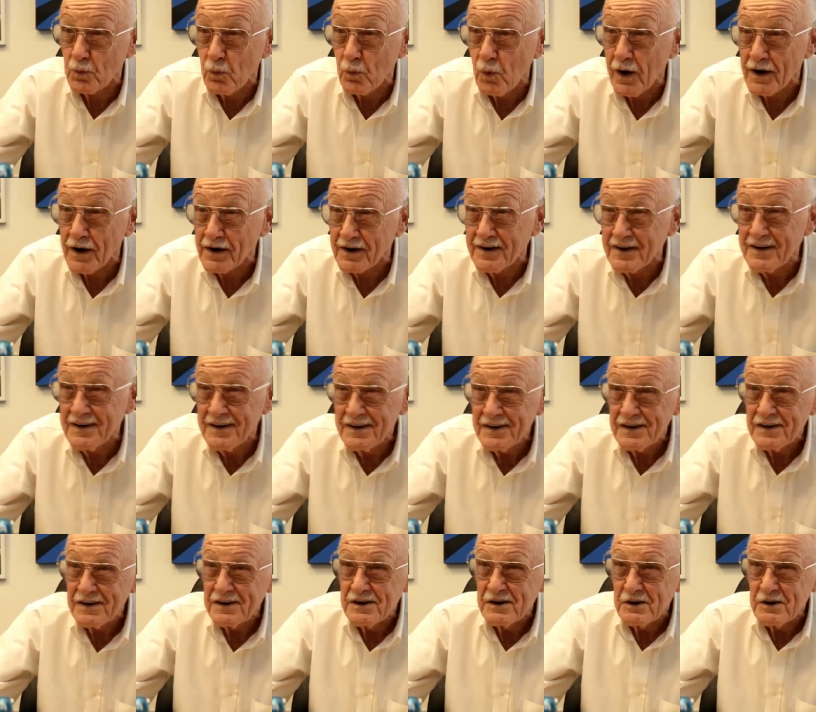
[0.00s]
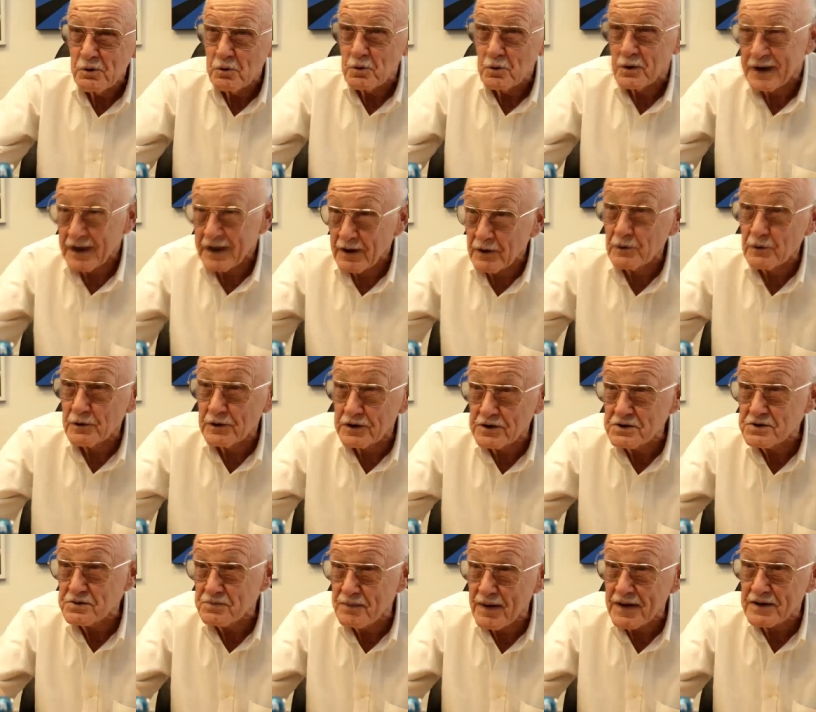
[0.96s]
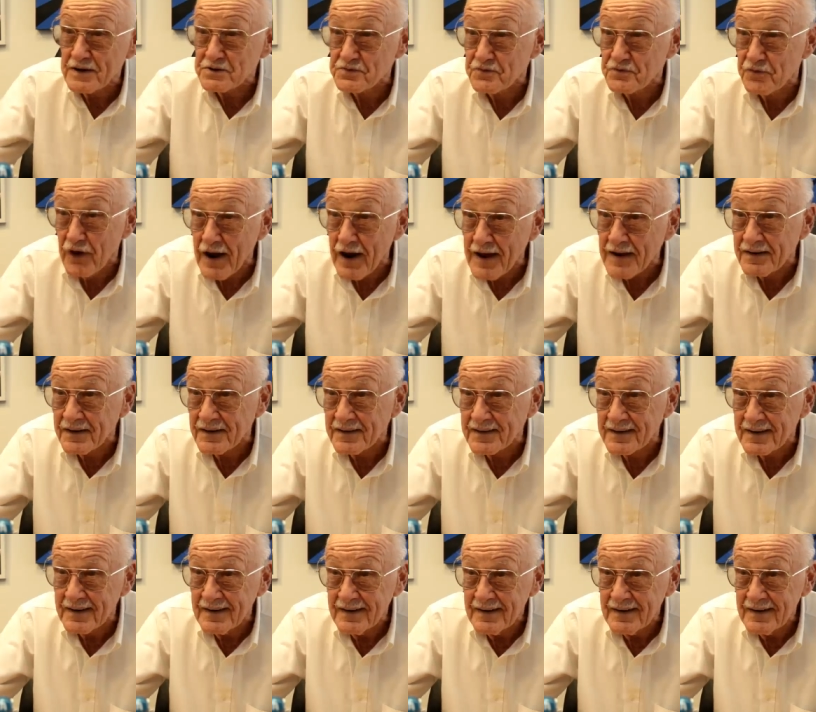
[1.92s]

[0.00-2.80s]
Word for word: one who killed his best friend.